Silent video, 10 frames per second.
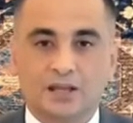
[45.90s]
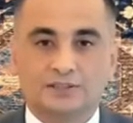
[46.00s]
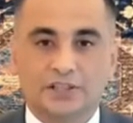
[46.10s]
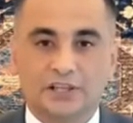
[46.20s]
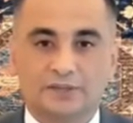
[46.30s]

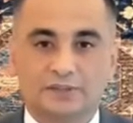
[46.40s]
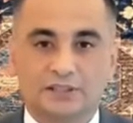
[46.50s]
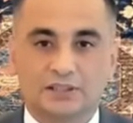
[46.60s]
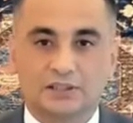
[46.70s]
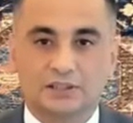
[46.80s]
They have
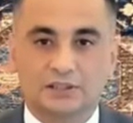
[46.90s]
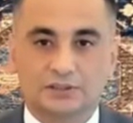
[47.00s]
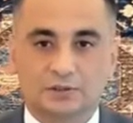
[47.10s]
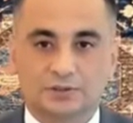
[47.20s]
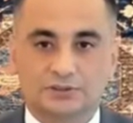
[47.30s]
illegally
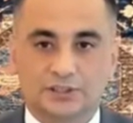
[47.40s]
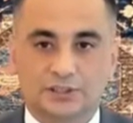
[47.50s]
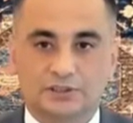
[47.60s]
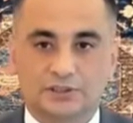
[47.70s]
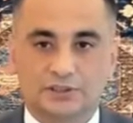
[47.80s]
crossed the
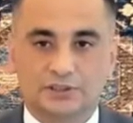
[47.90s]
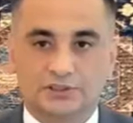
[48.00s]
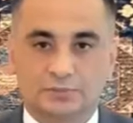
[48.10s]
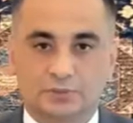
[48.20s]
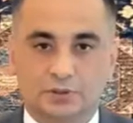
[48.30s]

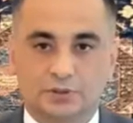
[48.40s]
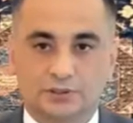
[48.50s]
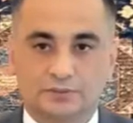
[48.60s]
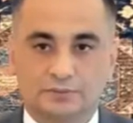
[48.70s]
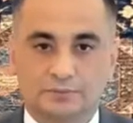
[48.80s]
international
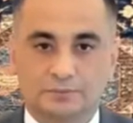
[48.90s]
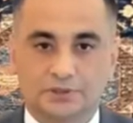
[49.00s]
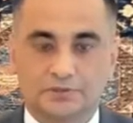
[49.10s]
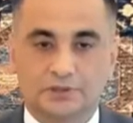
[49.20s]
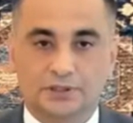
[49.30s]
border
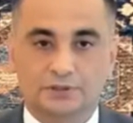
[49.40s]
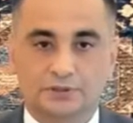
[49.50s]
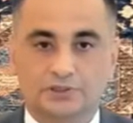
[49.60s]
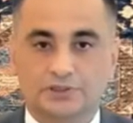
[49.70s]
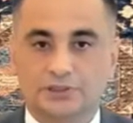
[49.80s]
between
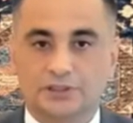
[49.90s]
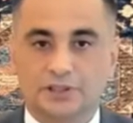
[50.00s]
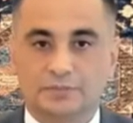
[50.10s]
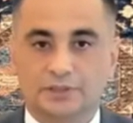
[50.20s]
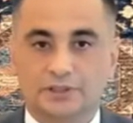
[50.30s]
Azerbaijan and
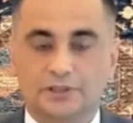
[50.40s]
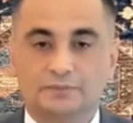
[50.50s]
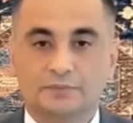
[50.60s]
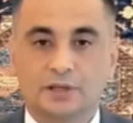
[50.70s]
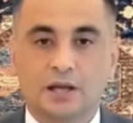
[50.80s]
Armenia
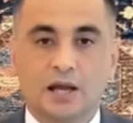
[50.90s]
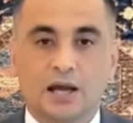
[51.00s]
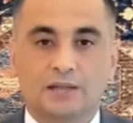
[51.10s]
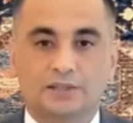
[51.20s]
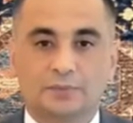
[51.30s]

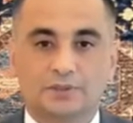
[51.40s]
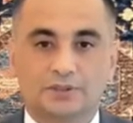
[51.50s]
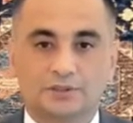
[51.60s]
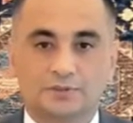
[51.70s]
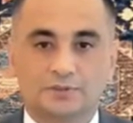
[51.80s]
and
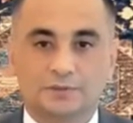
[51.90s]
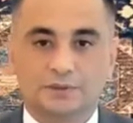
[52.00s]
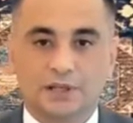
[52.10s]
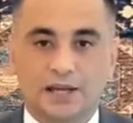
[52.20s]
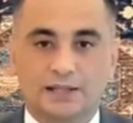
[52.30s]
committed
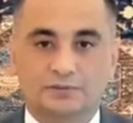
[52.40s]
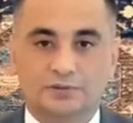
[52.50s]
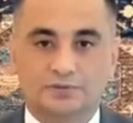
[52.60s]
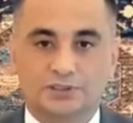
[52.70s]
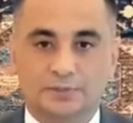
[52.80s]
acts
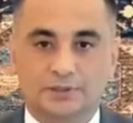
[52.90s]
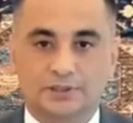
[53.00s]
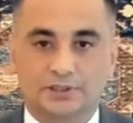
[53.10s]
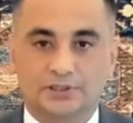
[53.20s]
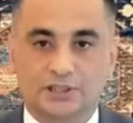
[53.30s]
of
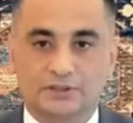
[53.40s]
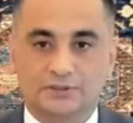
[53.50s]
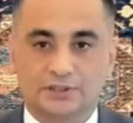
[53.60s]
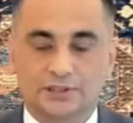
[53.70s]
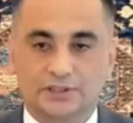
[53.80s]
sabotage and
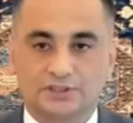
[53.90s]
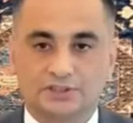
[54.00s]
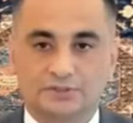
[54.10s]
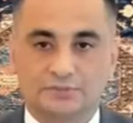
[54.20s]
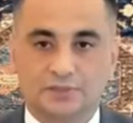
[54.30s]

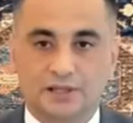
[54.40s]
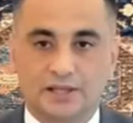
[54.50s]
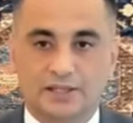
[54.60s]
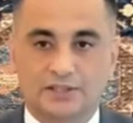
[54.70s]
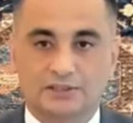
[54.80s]
terrorism
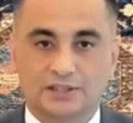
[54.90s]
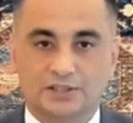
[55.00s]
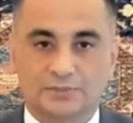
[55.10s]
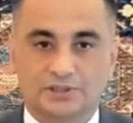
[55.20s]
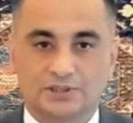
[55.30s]
against
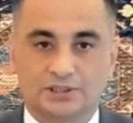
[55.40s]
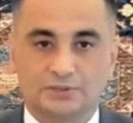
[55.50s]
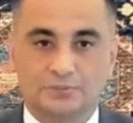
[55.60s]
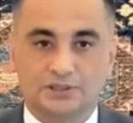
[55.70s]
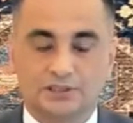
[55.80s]
Azerbaijani
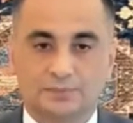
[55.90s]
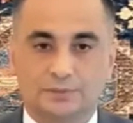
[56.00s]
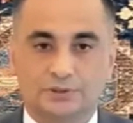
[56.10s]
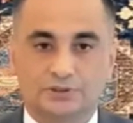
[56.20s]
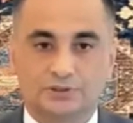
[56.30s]
military
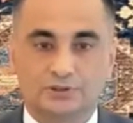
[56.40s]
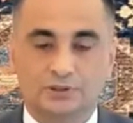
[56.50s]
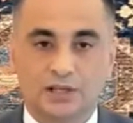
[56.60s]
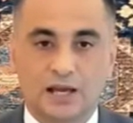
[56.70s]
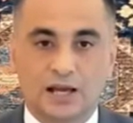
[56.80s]
personnel
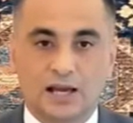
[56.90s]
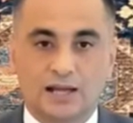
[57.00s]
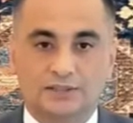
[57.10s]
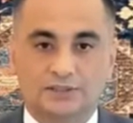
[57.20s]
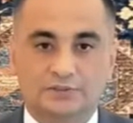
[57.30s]

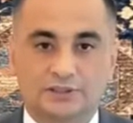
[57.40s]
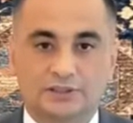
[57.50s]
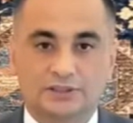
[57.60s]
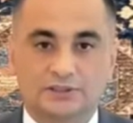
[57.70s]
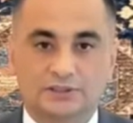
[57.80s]
and
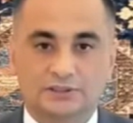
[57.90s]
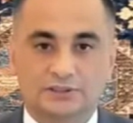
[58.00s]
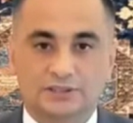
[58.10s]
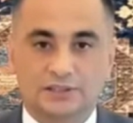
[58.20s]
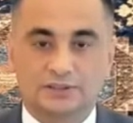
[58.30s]
civilians
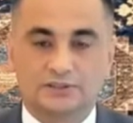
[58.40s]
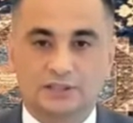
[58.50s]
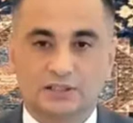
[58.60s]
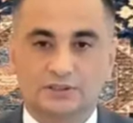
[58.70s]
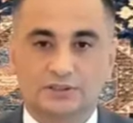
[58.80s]
that
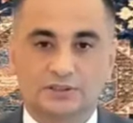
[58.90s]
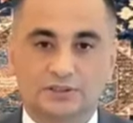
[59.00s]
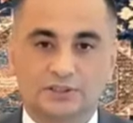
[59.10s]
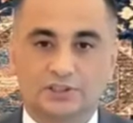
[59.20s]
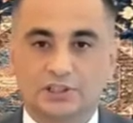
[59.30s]
resulted
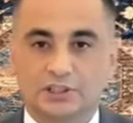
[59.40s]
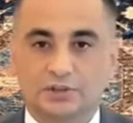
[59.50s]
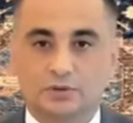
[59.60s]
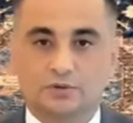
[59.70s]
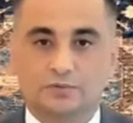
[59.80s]
in
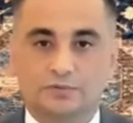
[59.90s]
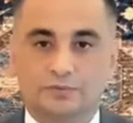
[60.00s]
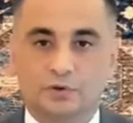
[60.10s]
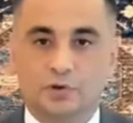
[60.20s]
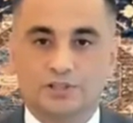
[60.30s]
killing of
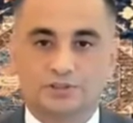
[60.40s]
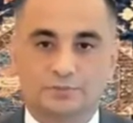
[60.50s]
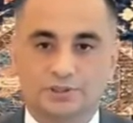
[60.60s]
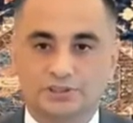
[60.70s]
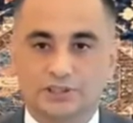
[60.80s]
four
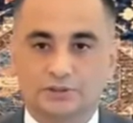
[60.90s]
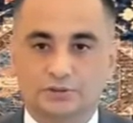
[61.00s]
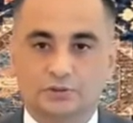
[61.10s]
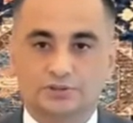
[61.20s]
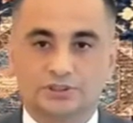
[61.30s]
Azerbaijani
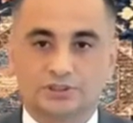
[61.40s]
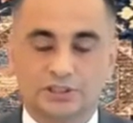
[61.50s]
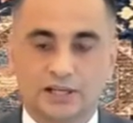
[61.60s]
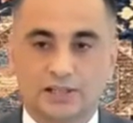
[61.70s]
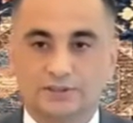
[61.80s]
soldiers
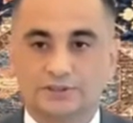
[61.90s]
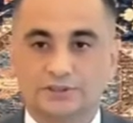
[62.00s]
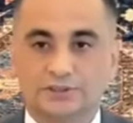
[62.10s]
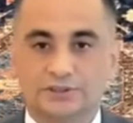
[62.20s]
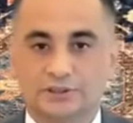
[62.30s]
and
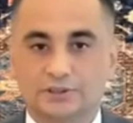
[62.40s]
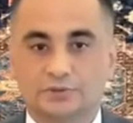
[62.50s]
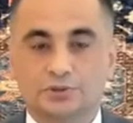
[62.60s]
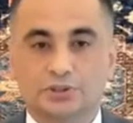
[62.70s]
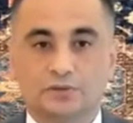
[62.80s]
seriously
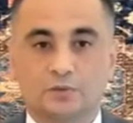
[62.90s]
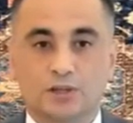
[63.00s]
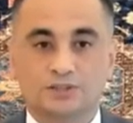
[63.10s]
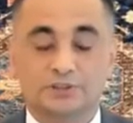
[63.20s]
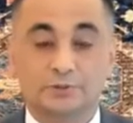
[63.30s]
wounding
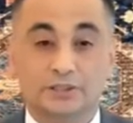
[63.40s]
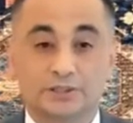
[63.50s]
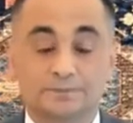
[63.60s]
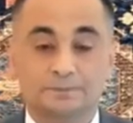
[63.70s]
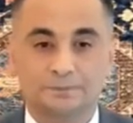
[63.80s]
one civilian.